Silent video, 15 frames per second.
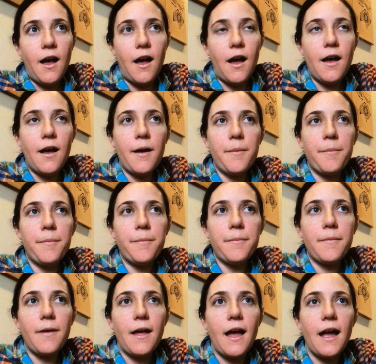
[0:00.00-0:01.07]
Um,
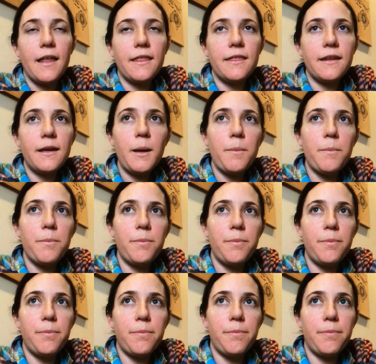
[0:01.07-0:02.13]
I think,
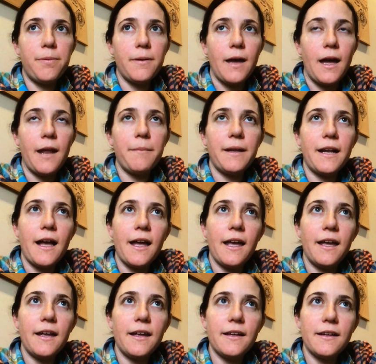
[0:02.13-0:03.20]
and I mean,
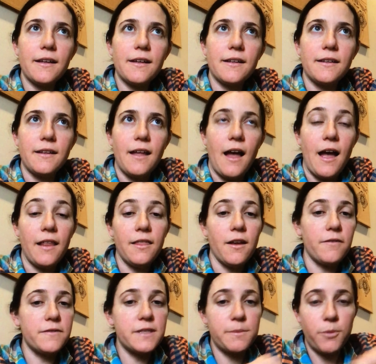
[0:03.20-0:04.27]
I I
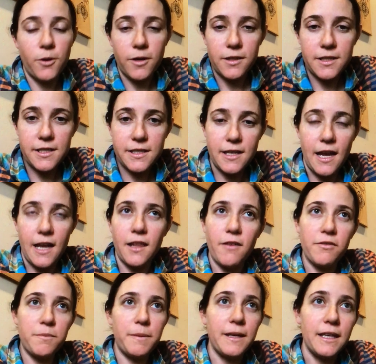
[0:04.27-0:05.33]
love sports. I
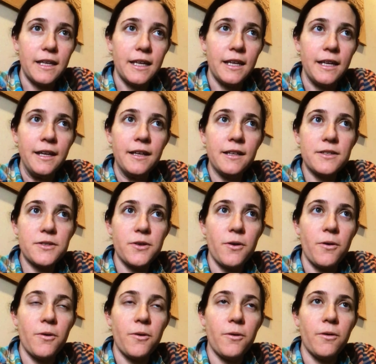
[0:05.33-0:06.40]
loved PE,
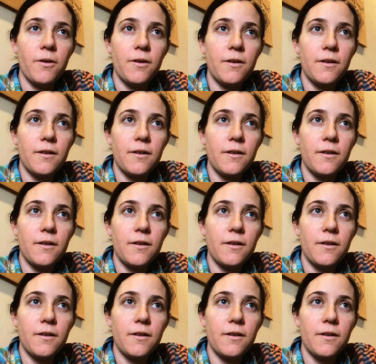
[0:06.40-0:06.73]
so